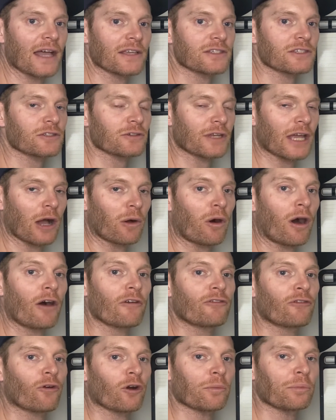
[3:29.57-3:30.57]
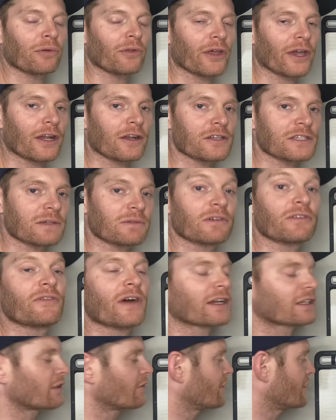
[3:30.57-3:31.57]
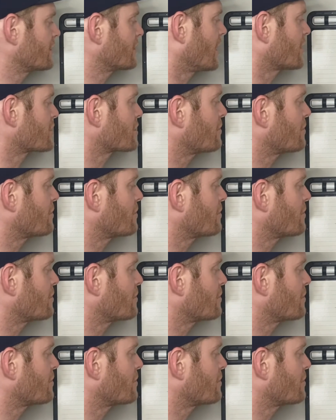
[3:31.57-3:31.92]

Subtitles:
So now all 4 players have effectively touched the